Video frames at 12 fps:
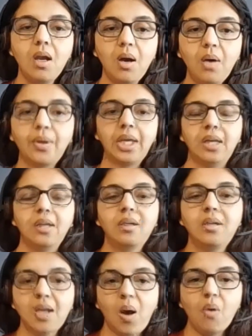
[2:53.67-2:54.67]
Okay,
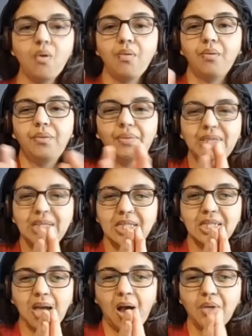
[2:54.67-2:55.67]
now we will
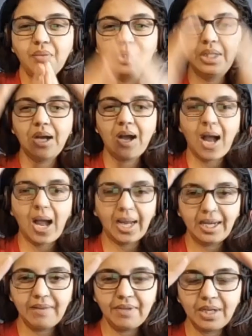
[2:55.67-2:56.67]
start with a high
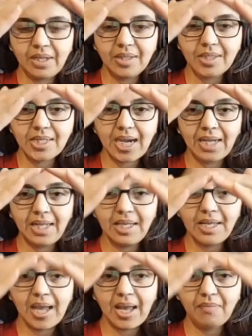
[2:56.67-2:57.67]
level understanding
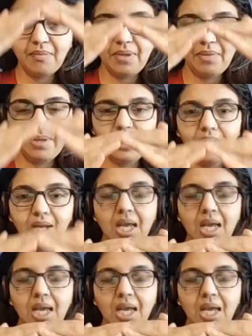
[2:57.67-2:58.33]
and we will